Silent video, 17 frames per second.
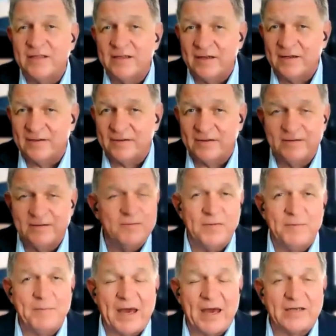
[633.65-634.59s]
And
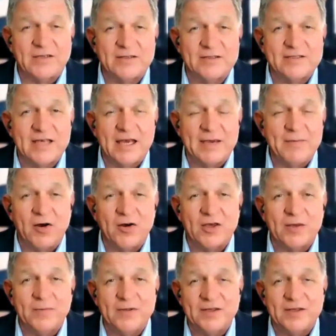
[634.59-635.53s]
we're back to the same
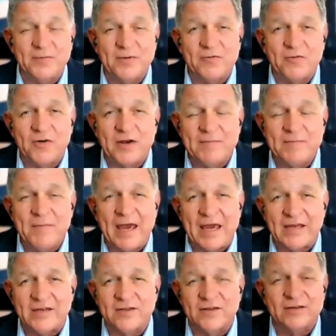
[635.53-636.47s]
argument that we've already
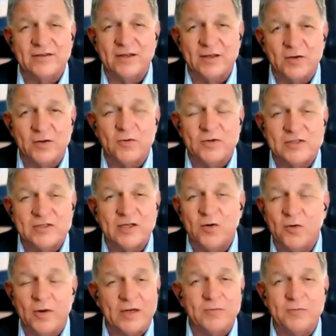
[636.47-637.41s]
made, that the law is the law.